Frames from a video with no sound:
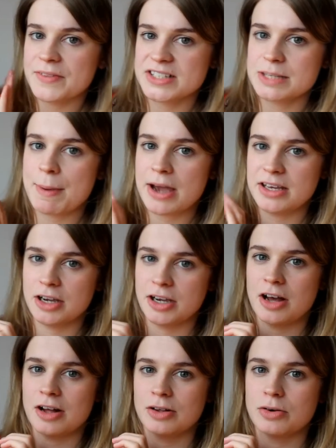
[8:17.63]
This is about a young
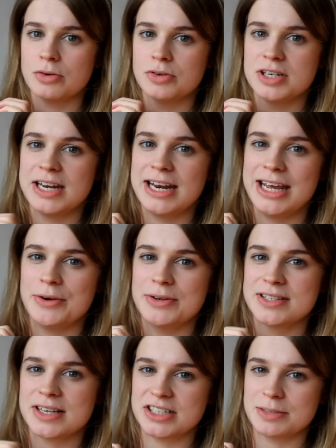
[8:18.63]
girl called Lily who
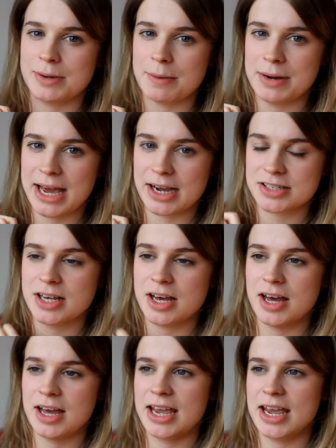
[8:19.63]
is studying to become an actor